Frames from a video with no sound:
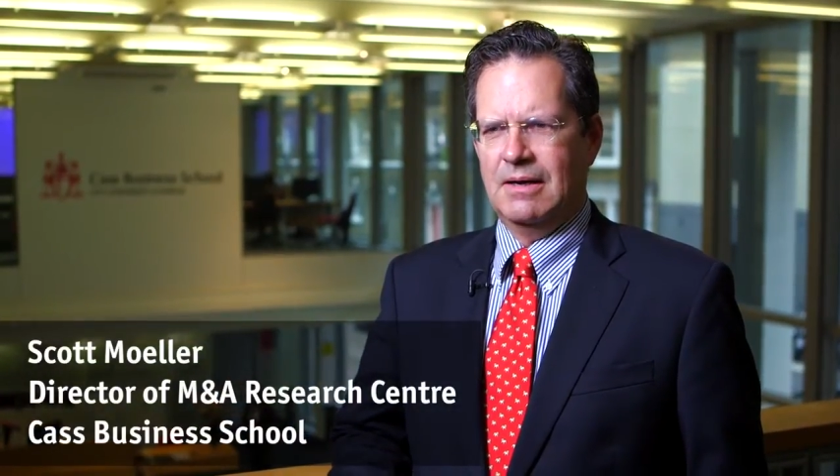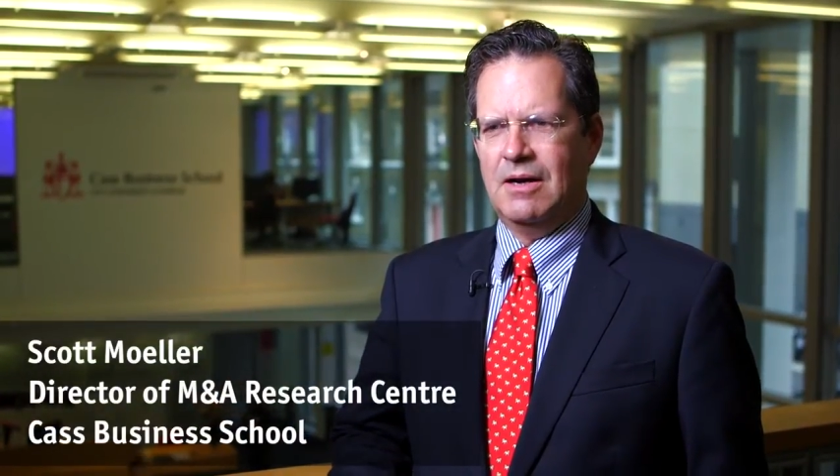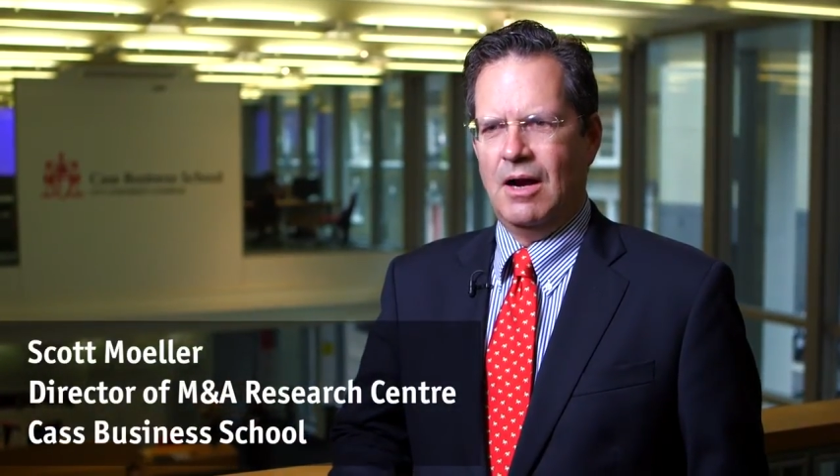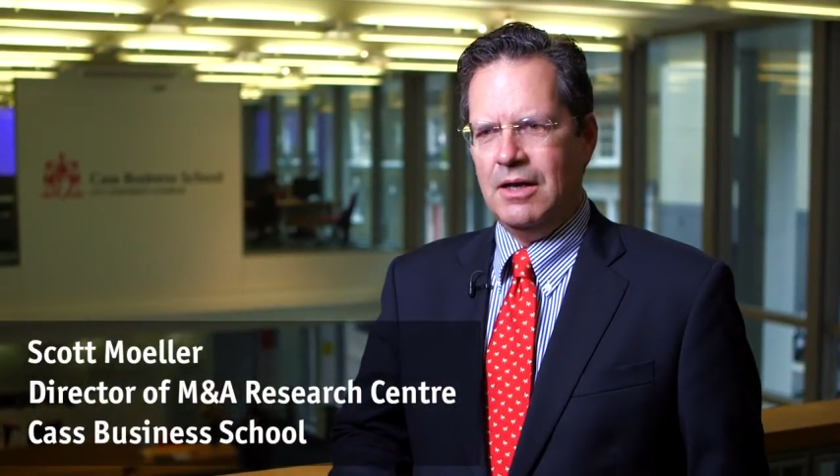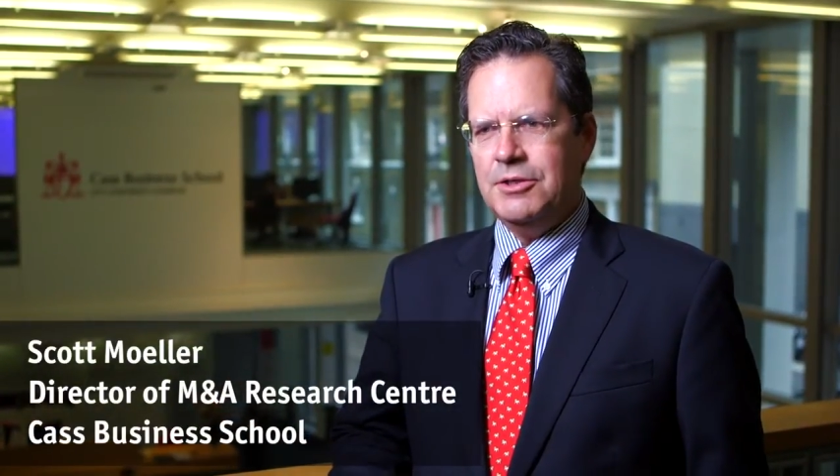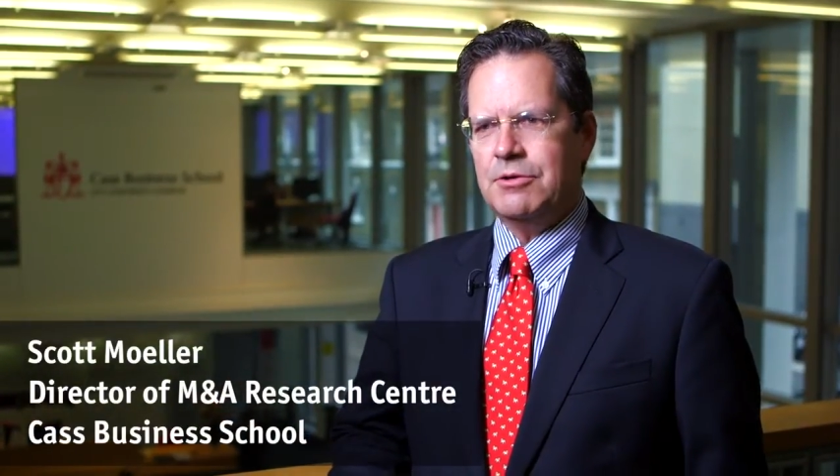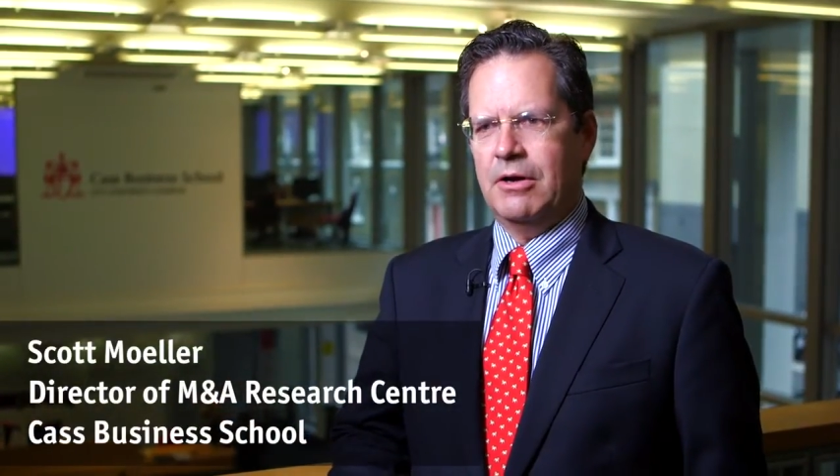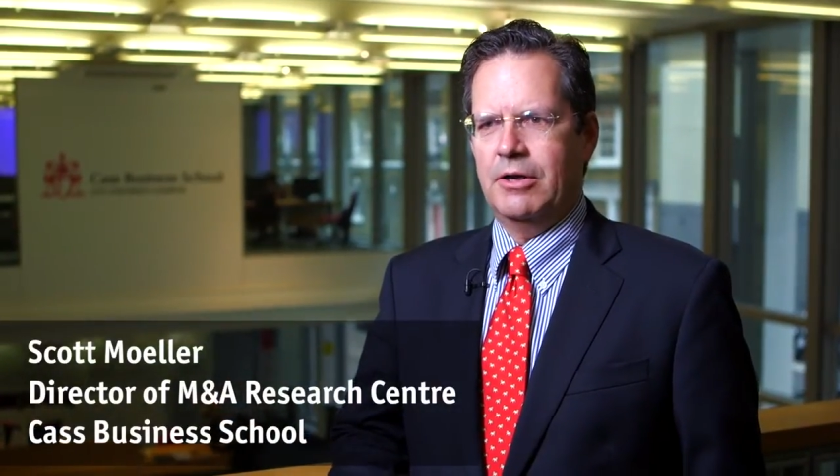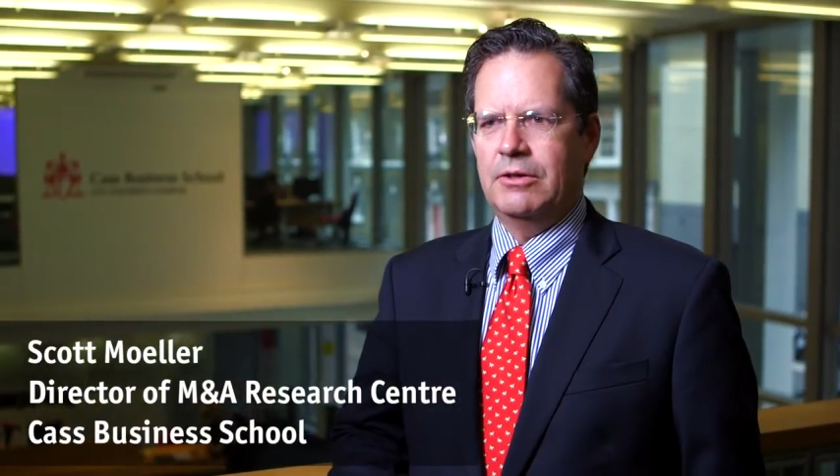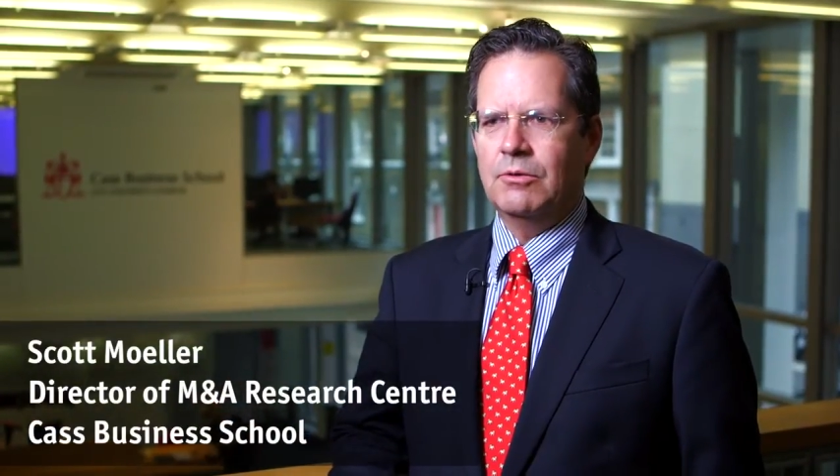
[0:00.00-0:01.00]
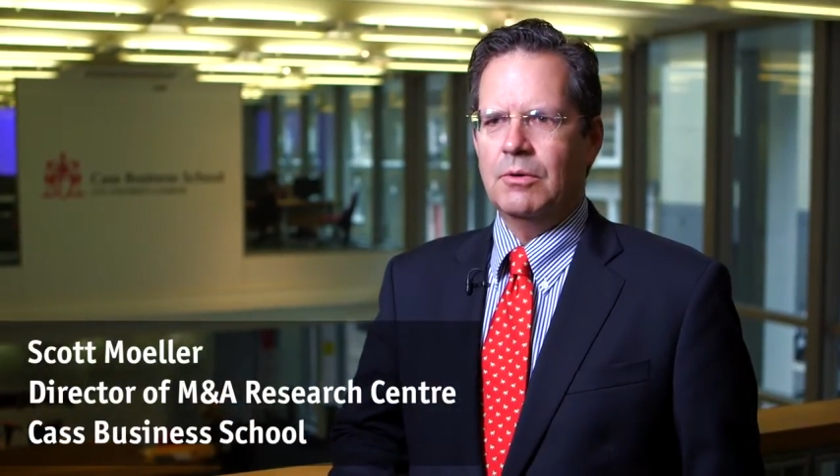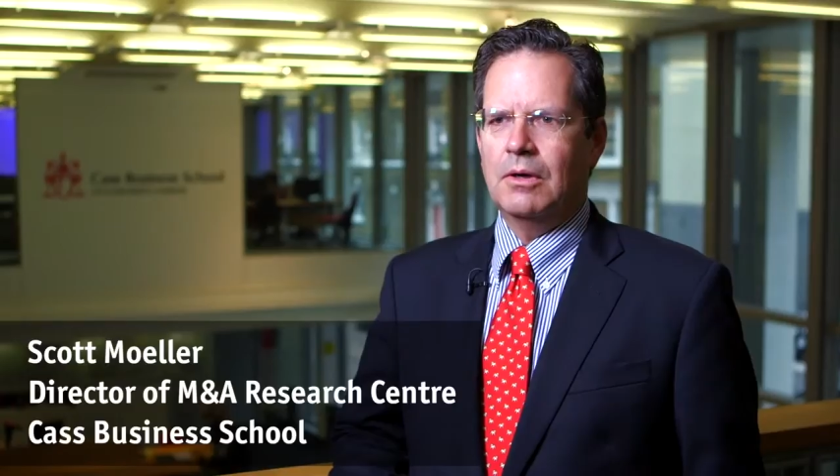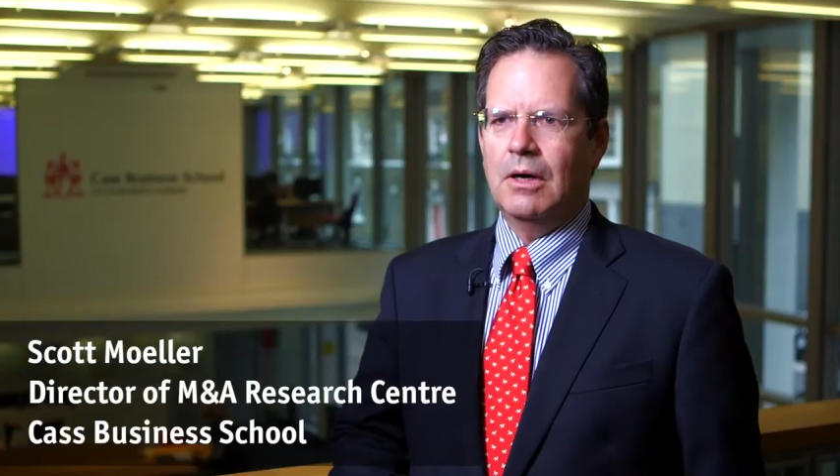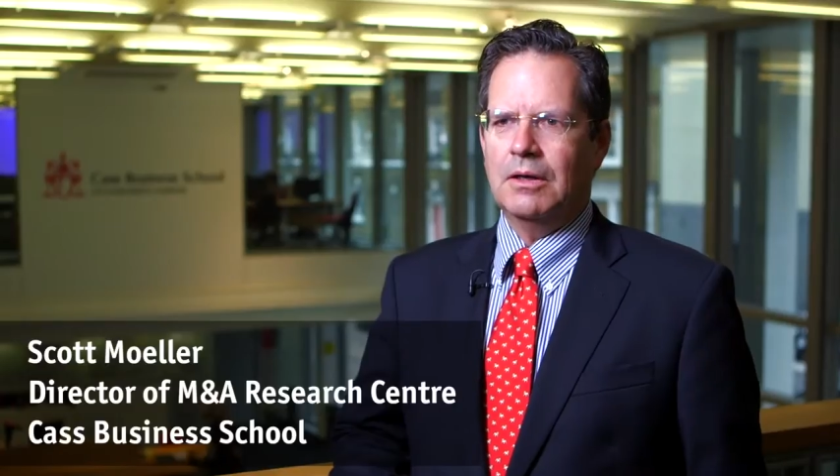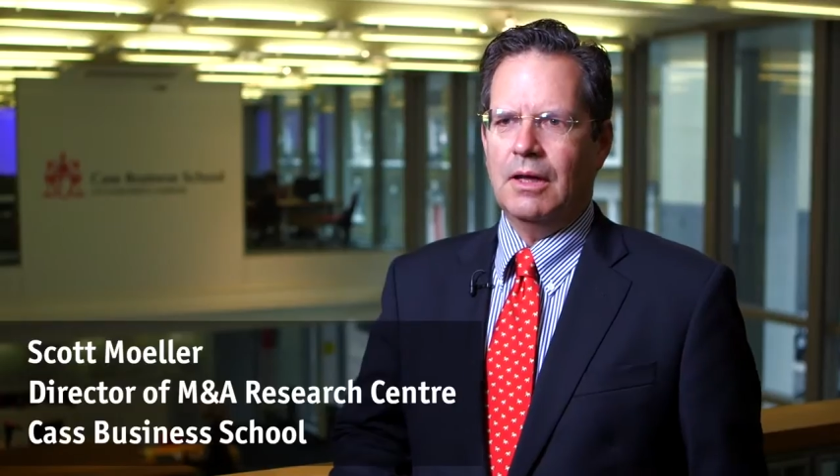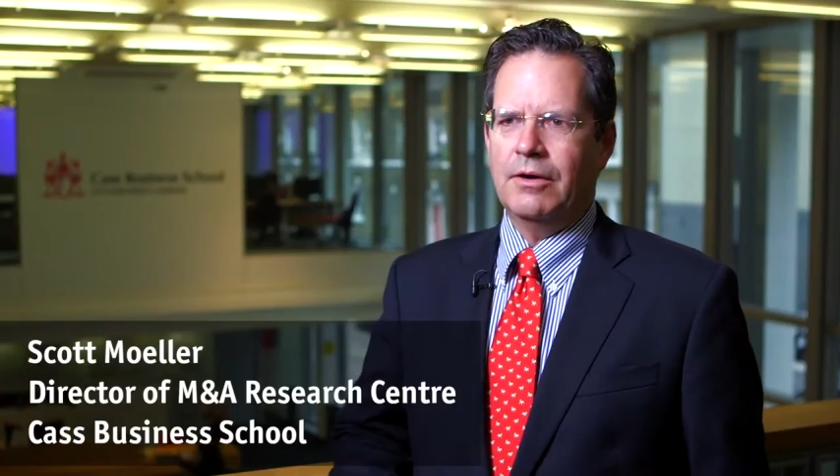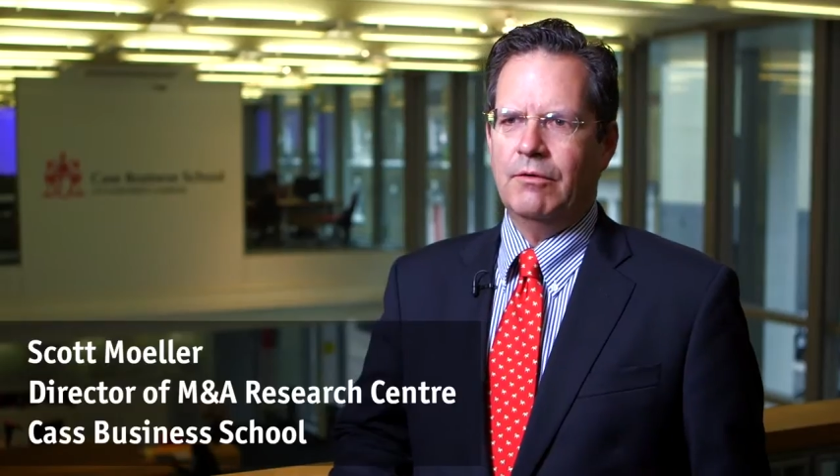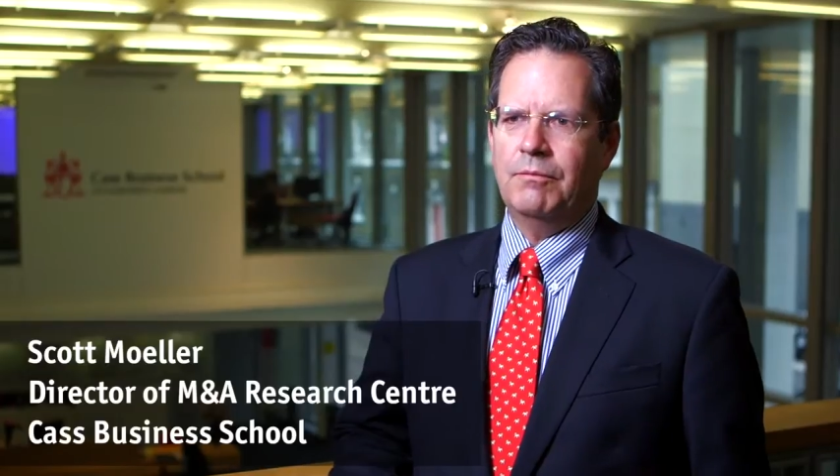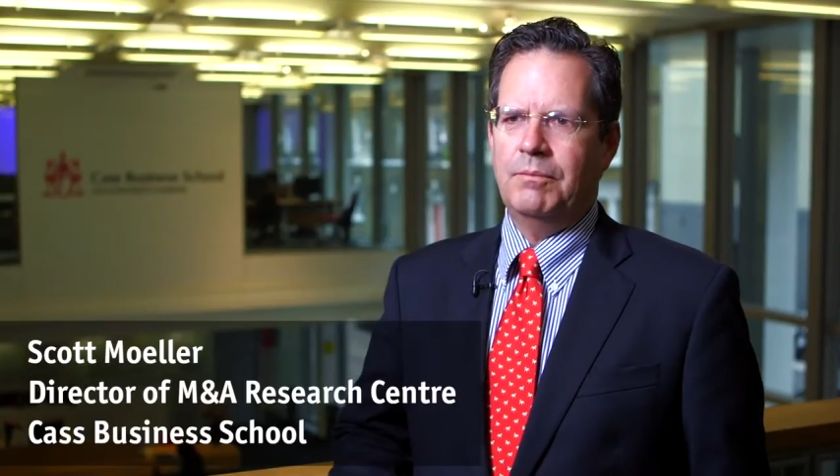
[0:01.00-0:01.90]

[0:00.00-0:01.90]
contrary to a lot of